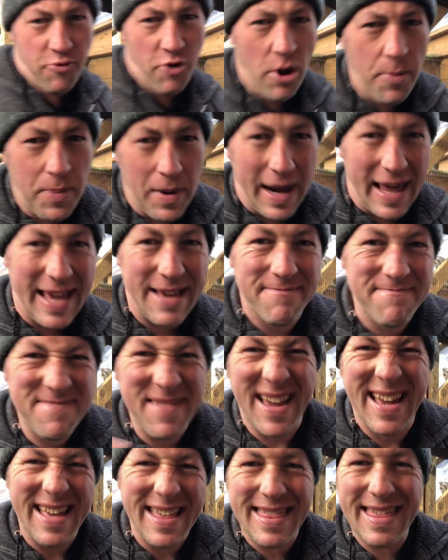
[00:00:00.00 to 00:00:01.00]
properly,
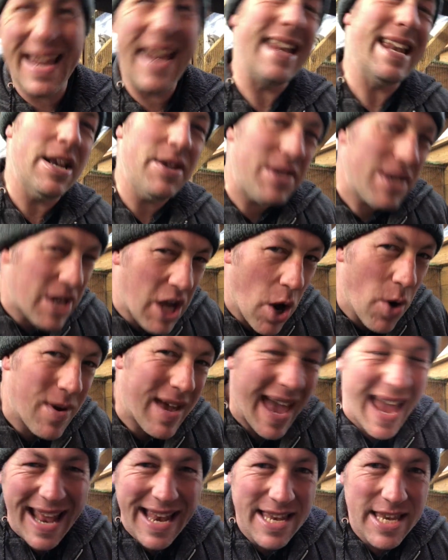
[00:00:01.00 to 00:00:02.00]
I think I need to go
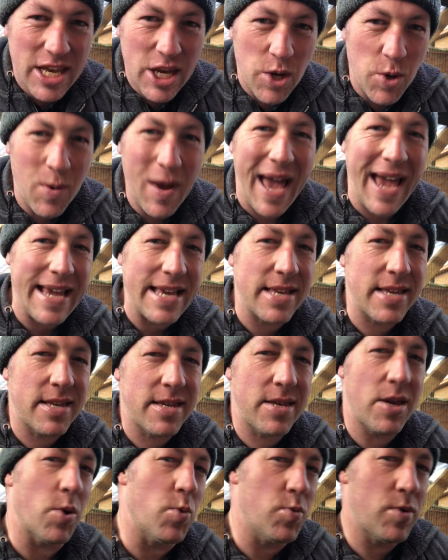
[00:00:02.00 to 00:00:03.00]
get into a
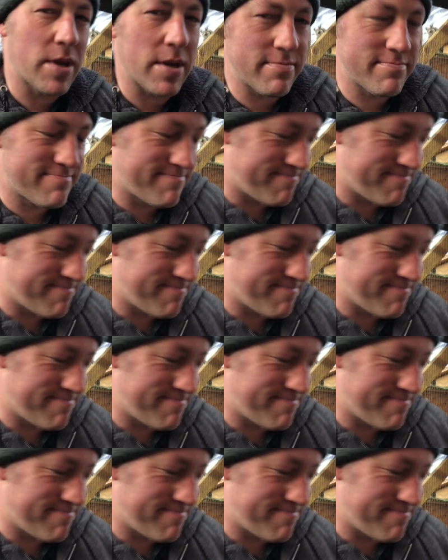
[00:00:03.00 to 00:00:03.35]
suit.